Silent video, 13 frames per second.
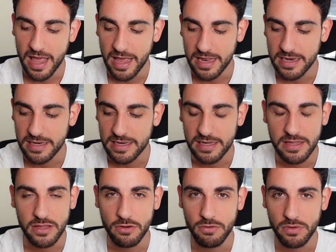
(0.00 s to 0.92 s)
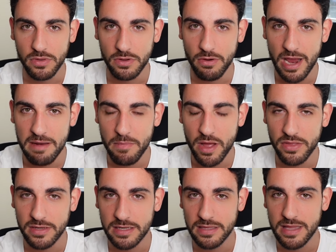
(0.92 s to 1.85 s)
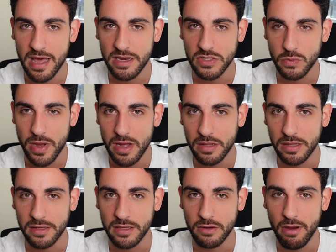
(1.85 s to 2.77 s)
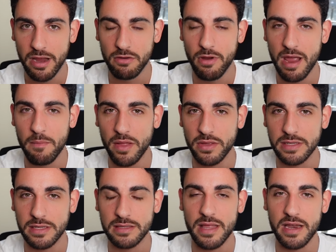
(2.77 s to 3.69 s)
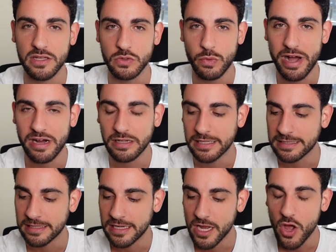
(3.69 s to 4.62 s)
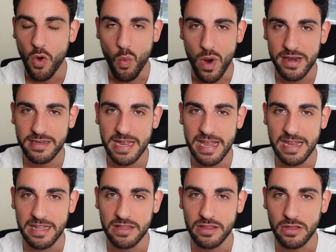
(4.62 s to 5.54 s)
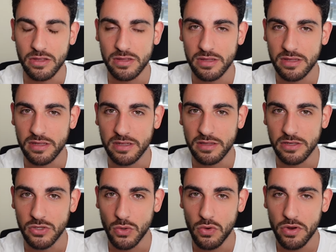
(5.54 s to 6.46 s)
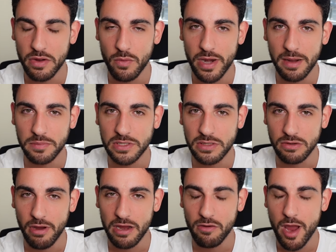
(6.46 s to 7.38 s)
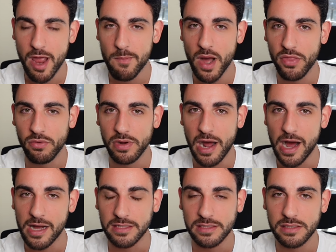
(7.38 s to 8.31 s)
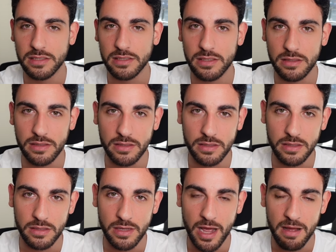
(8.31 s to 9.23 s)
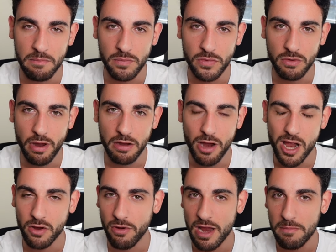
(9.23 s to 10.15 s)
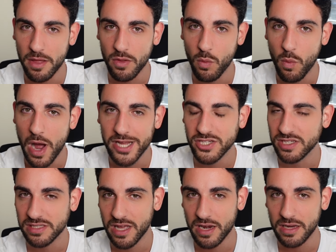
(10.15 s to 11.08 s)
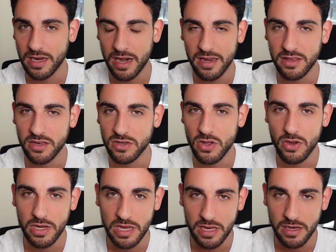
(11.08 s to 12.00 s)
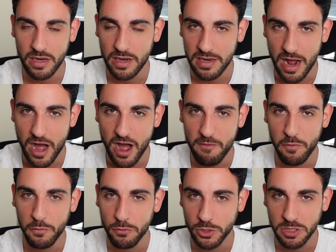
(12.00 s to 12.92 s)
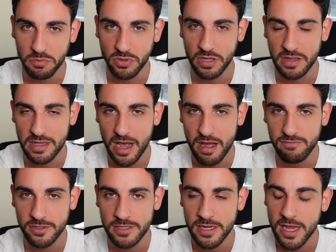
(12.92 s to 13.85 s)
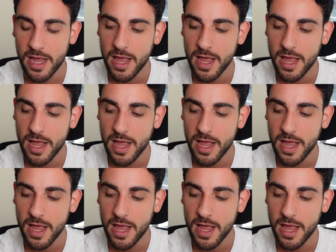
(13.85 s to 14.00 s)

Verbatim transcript: and the, the grandmother did that as well, and the great-grandmother did that as well. And one day the, the, the daughter went up to the great-grandmother and asked um, the great-grandmother why she started cutting the turkey in, in half before she put it in the oven.